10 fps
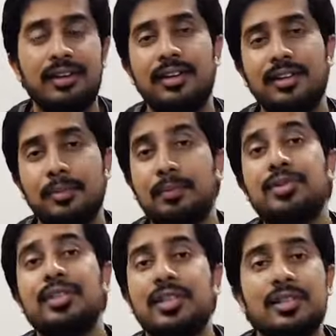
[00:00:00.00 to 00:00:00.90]
the
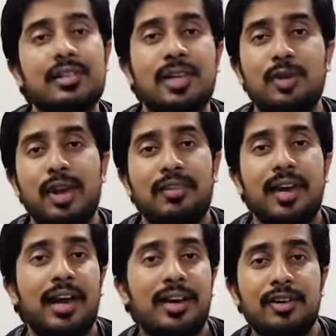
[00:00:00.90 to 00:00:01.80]
positions that you have
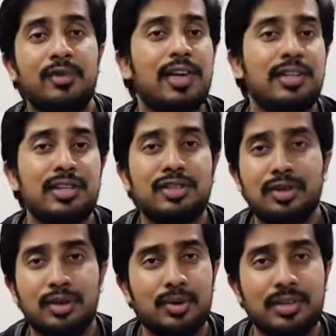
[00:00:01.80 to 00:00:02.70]
held in various
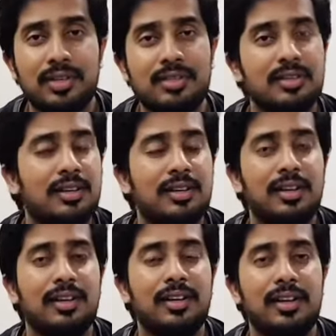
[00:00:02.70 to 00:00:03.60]
institutions, and
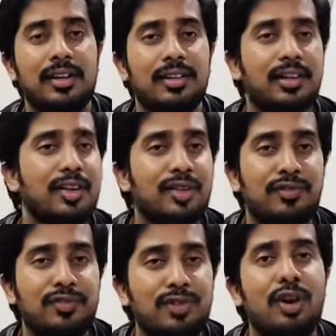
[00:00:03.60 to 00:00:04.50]
the kind of
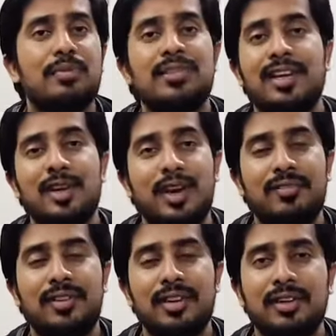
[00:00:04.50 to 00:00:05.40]
jobs that you
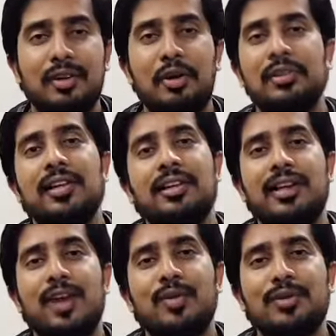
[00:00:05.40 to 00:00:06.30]
have done. All that
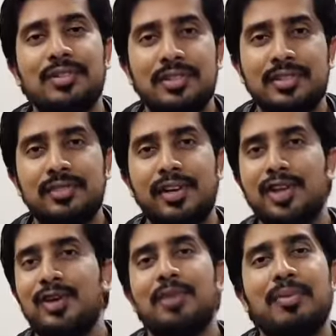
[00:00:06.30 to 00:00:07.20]
counts when
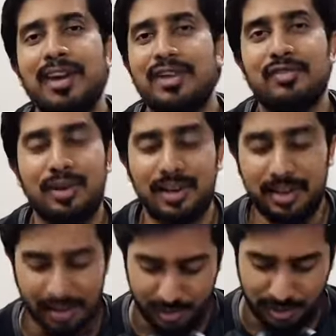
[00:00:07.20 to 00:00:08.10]
you apply for
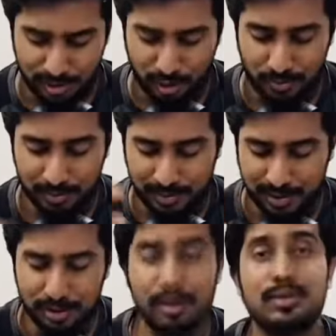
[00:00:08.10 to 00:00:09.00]
a job.
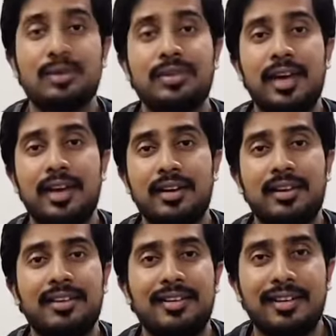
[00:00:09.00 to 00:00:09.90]
That's also there
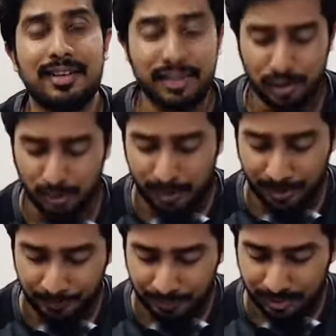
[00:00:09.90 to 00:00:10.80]
in a resume.
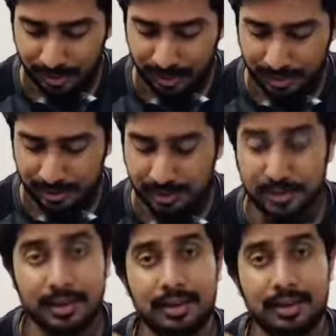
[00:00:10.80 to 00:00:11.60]
And